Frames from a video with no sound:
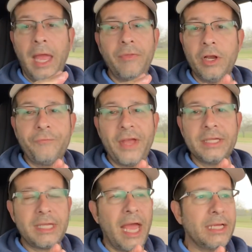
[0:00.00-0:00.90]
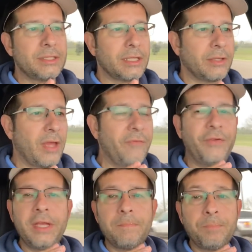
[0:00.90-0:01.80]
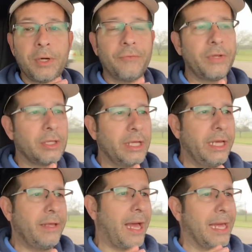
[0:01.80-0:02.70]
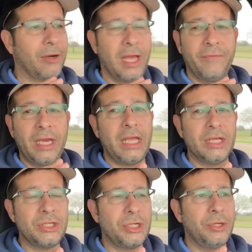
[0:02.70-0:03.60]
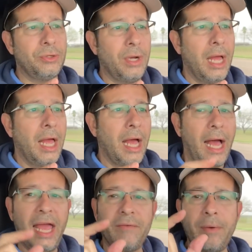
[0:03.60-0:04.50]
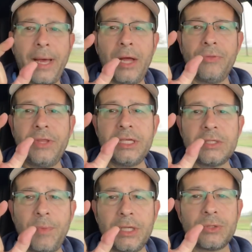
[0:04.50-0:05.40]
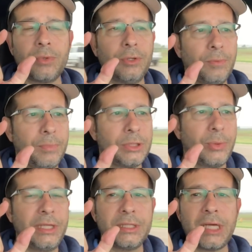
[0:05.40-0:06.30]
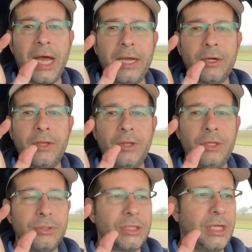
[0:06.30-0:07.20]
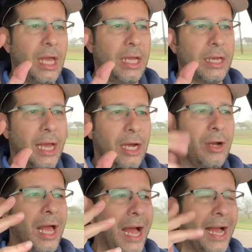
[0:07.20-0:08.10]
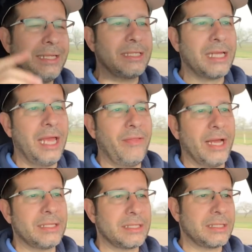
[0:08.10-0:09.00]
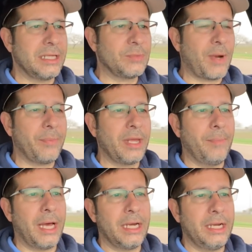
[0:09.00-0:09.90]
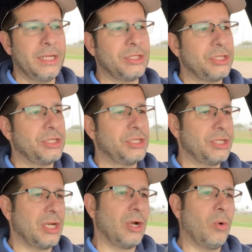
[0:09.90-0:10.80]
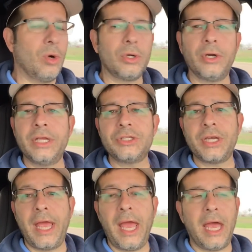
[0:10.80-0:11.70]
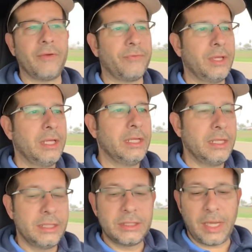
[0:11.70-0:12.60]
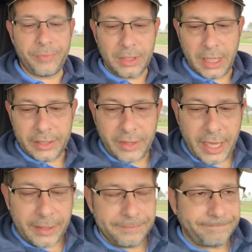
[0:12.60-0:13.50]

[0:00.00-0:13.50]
and they're fantastic. They fit perfectly. I don't have any issue. I have about this much room between the tire and the UCA now. I'd say it's probably about an inch and a quarter, inch and a half, something like that.